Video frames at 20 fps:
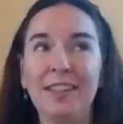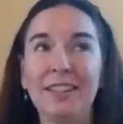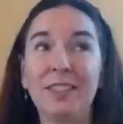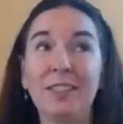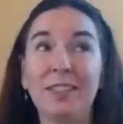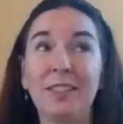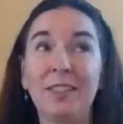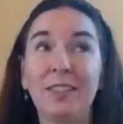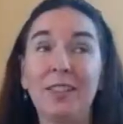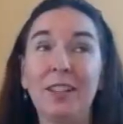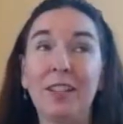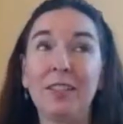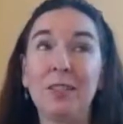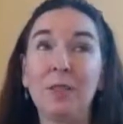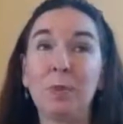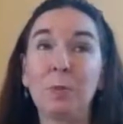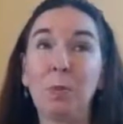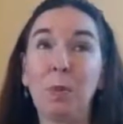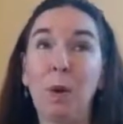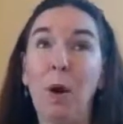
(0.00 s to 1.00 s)

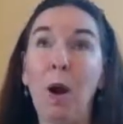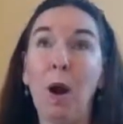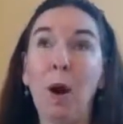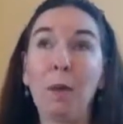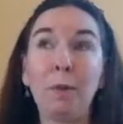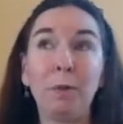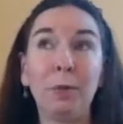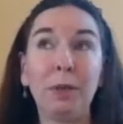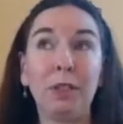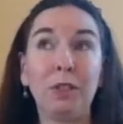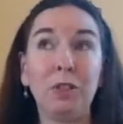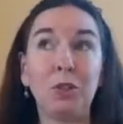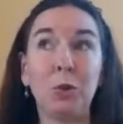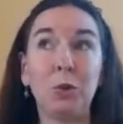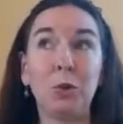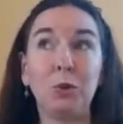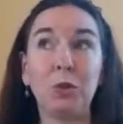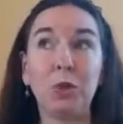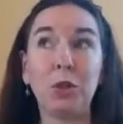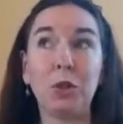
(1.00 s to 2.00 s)
it's probably
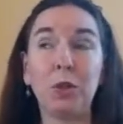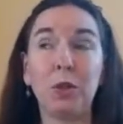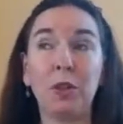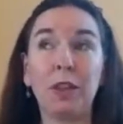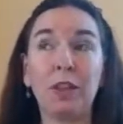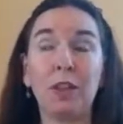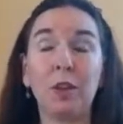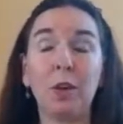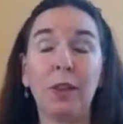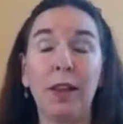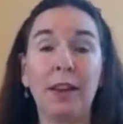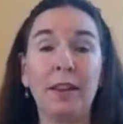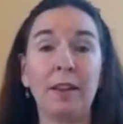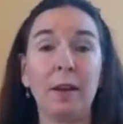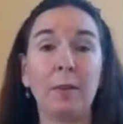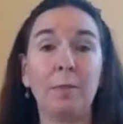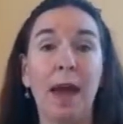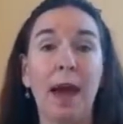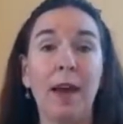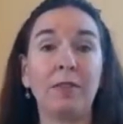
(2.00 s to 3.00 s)
true too that you'll end
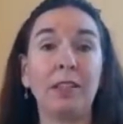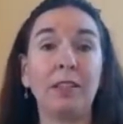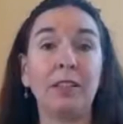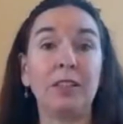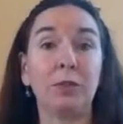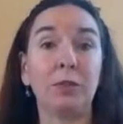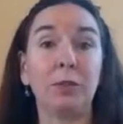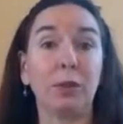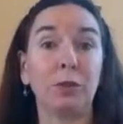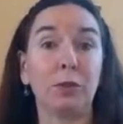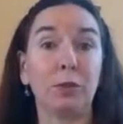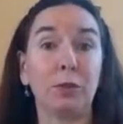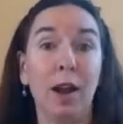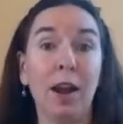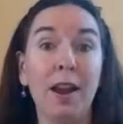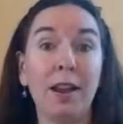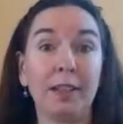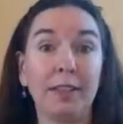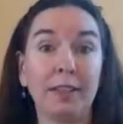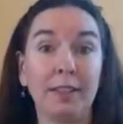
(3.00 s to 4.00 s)
up having different
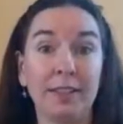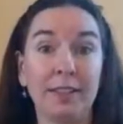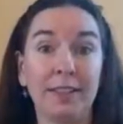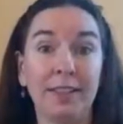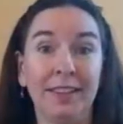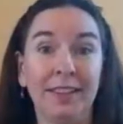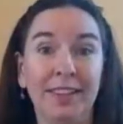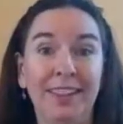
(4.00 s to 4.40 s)
friends.